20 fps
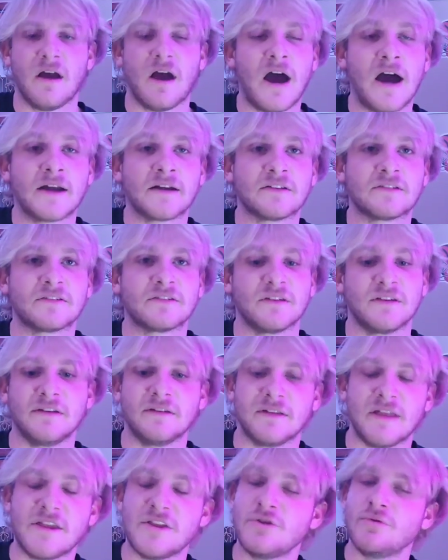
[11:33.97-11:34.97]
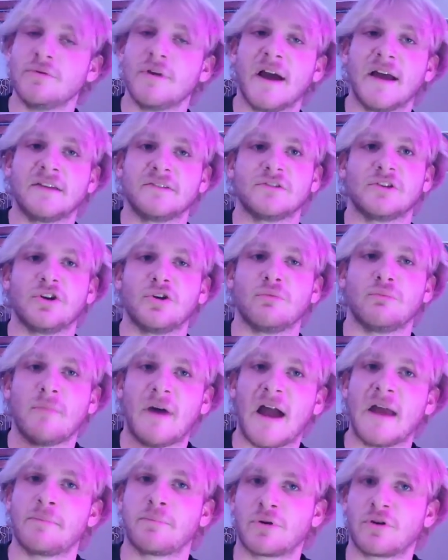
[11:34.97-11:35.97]
honestly let you guys know
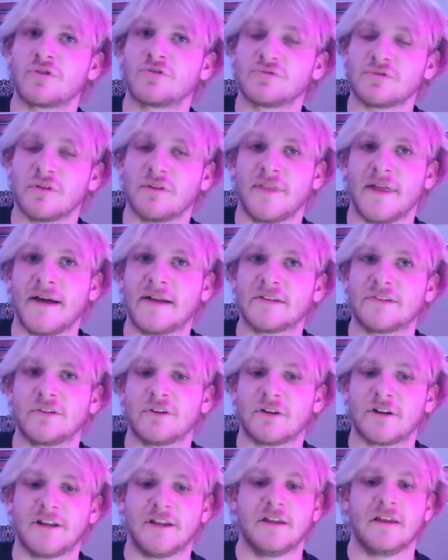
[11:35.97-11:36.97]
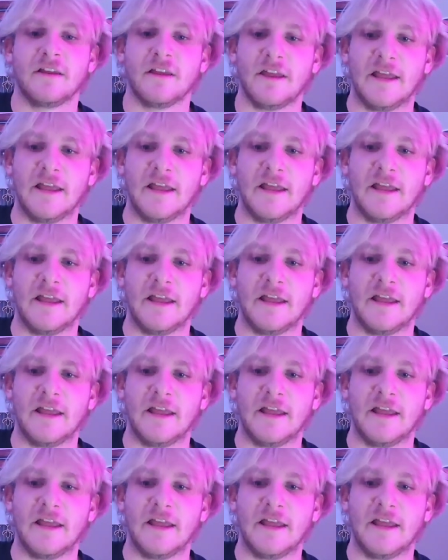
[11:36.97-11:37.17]
my personal thoughts on it